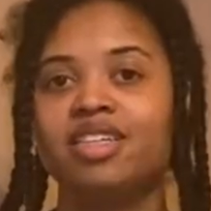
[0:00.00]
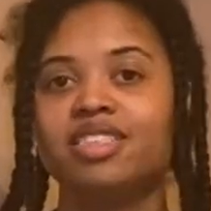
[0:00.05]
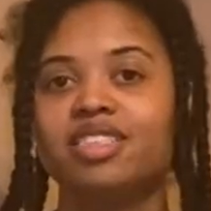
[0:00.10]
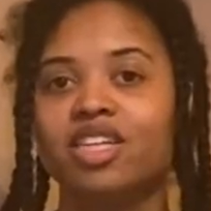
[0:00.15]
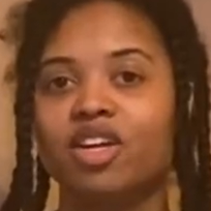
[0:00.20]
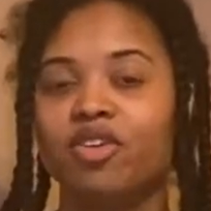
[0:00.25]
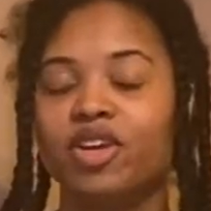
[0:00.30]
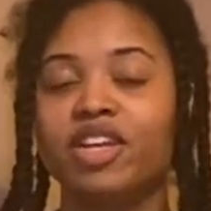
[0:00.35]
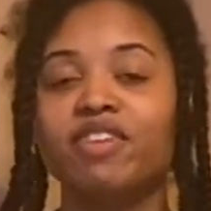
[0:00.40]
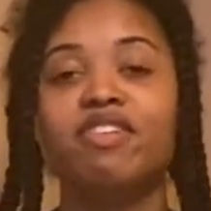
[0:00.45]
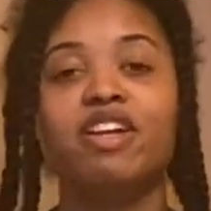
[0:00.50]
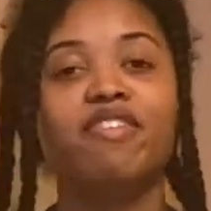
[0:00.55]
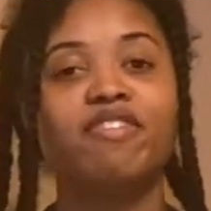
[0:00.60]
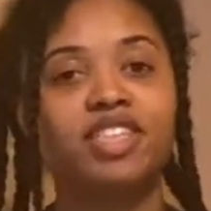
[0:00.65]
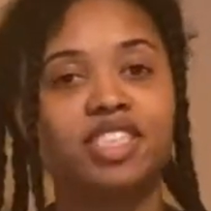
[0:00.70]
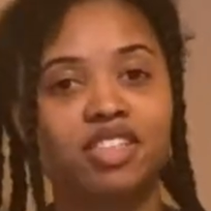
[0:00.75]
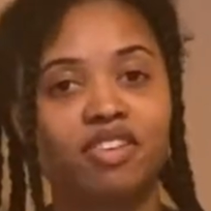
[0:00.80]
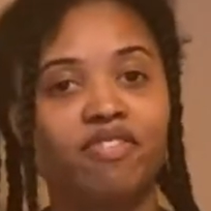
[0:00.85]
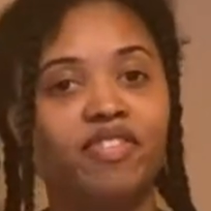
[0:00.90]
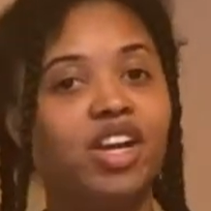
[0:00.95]
So even if
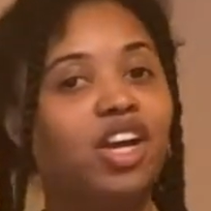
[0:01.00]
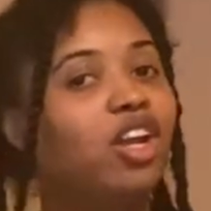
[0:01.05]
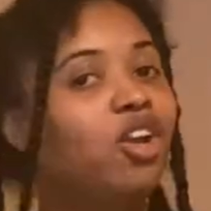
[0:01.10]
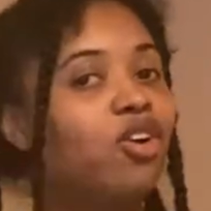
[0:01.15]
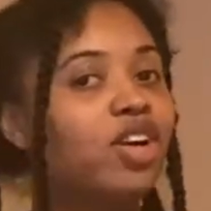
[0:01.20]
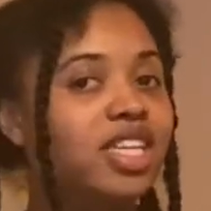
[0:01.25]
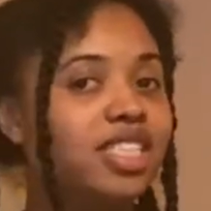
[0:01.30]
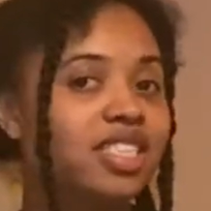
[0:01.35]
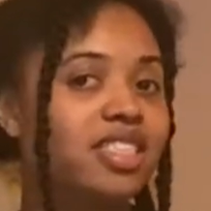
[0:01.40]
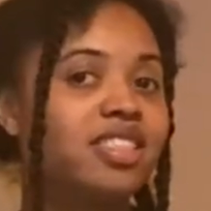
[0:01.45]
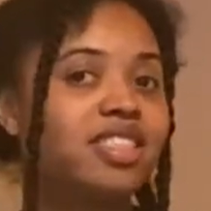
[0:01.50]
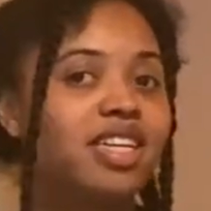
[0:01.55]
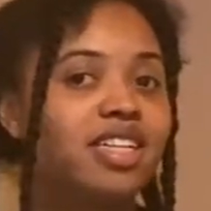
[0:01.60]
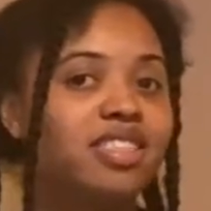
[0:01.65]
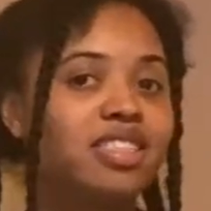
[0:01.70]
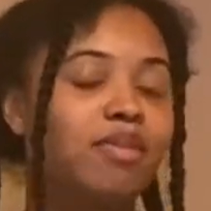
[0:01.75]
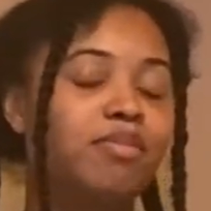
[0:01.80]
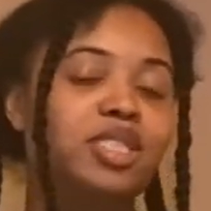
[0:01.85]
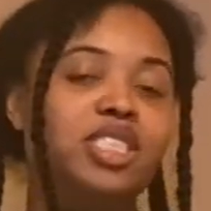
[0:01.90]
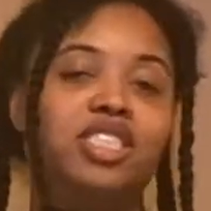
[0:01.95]
it's a fail or a success,
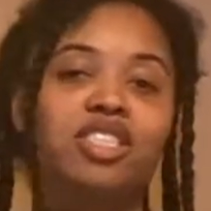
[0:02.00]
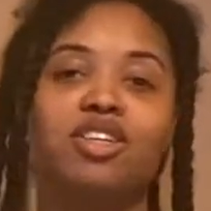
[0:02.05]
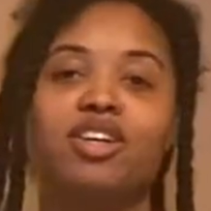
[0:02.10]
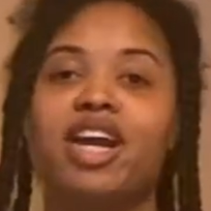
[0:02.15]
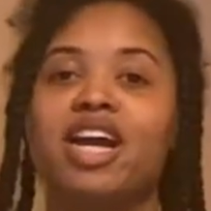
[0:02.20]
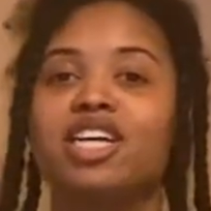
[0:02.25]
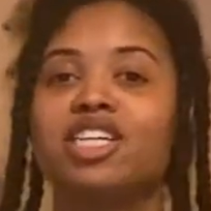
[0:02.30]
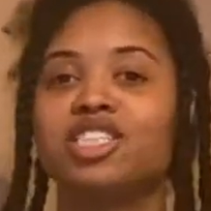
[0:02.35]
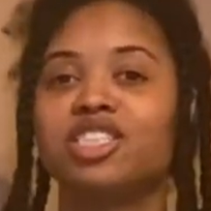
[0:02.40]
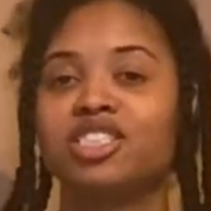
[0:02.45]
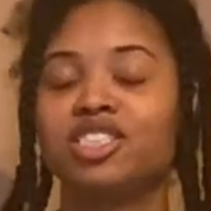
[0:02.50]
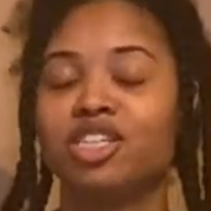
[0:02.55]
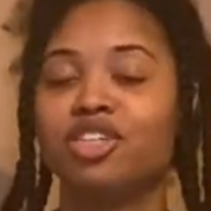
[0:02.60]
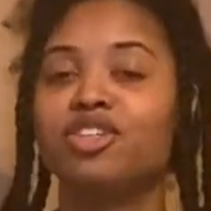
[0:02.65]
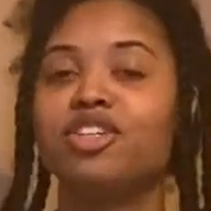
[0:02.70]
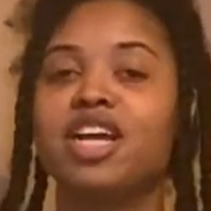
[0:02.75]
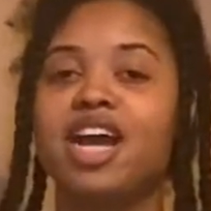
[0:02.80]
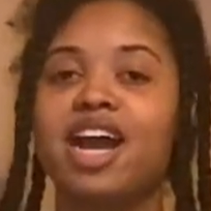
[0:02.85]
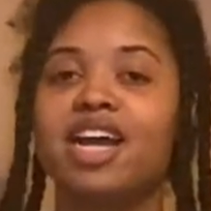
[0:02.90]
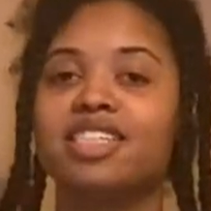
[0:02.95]
I'm gonna still show you
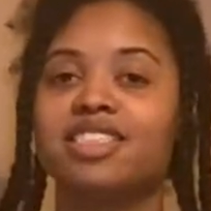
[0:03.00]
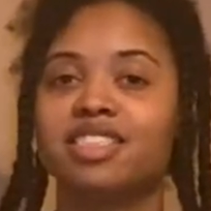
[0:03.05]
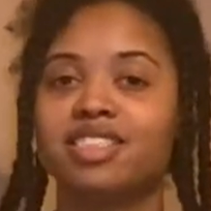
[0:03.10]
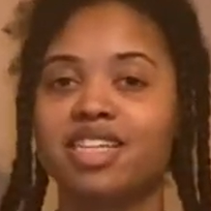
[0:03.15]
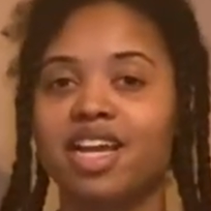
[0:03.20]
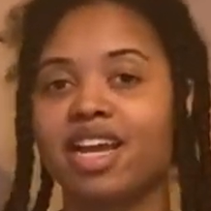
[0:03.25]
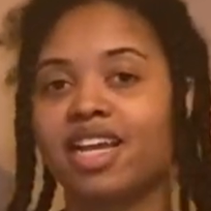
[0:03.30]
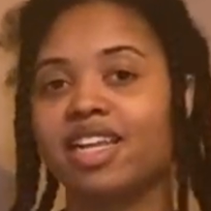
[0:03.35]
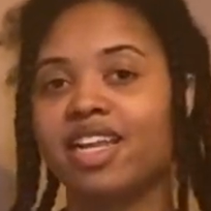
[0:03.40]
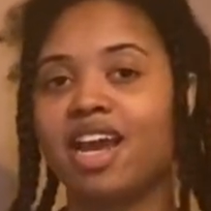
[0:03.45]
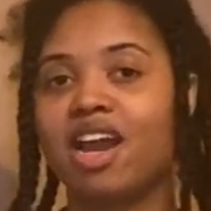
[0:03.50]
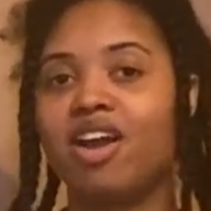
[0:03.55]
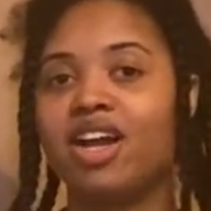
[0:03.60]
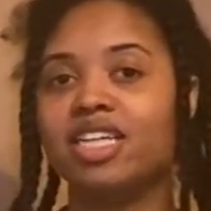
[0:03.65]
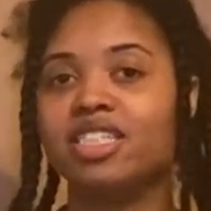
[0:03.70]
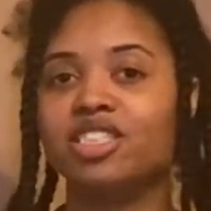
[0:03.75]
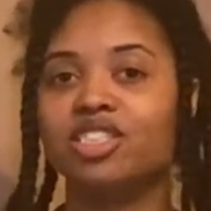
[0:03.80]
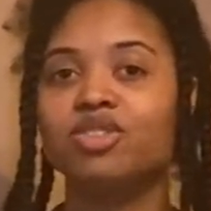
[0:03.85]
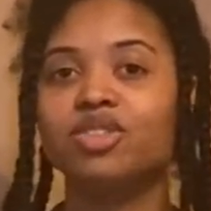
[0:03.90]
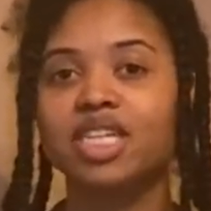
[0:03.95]
guys exactly how I
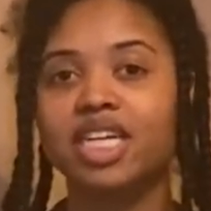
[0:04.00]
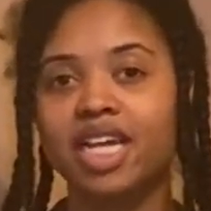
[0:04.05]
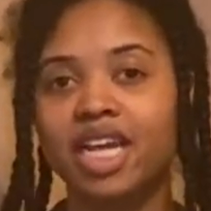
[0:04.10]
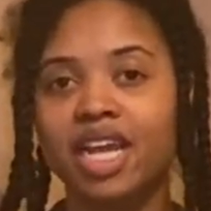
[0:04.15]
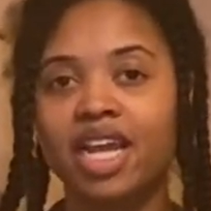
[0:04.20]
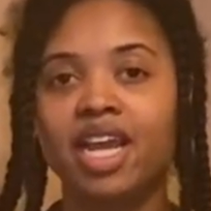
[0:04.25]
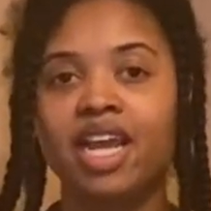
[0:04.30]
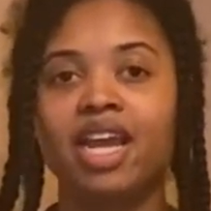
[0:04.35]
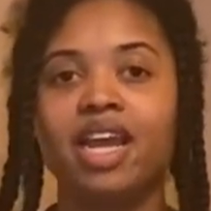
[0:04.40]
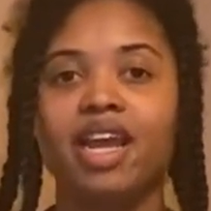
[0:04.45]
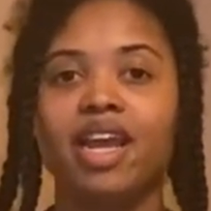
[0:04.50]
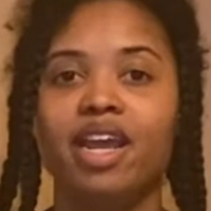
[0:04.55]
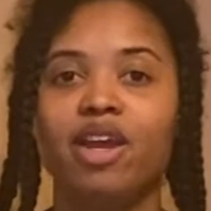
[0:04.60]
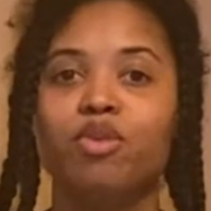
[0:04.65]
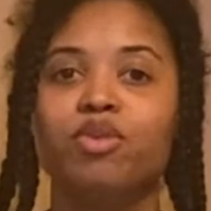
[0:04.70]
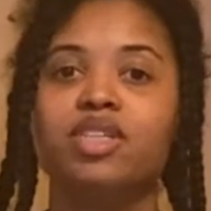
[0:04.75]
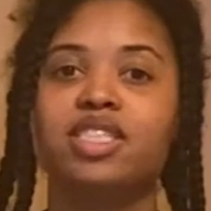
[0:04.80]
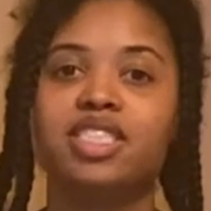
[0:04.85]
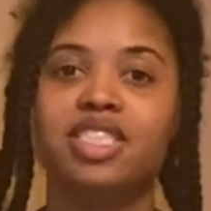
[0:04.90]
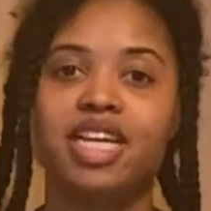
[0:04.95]
do it, and
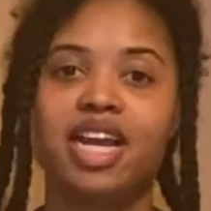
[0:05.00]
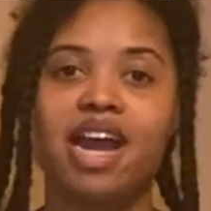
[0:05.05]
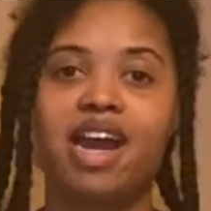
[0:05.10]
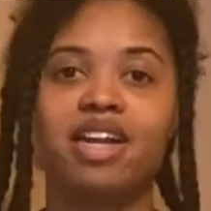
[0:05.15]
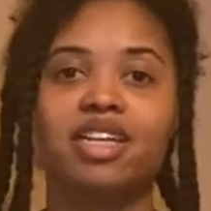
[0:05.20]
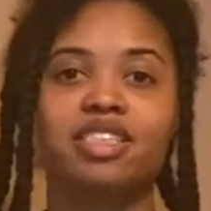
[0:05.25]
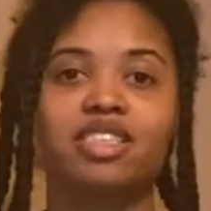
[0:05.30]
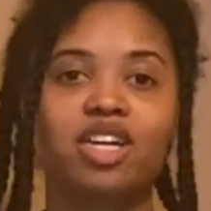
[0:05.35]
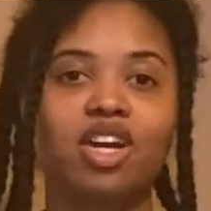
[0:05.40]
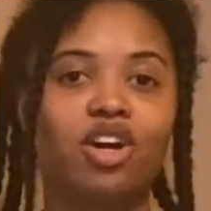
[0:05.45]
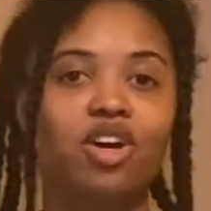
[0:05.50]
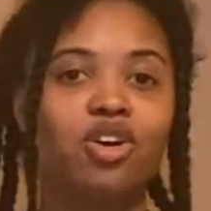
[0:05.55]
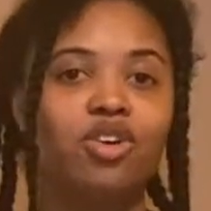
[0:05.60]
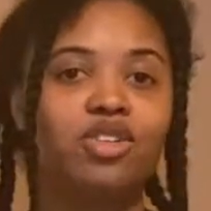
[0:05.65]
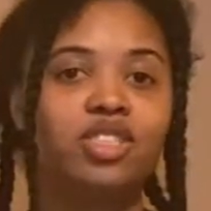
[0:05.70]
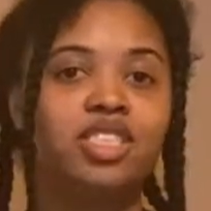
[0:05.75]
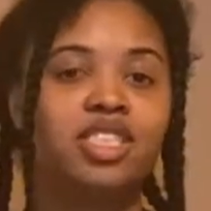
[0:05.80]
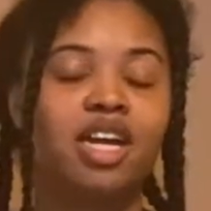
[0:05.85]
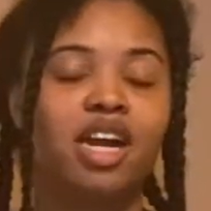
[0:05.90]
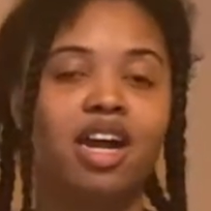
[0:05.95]
we'll see how this goes.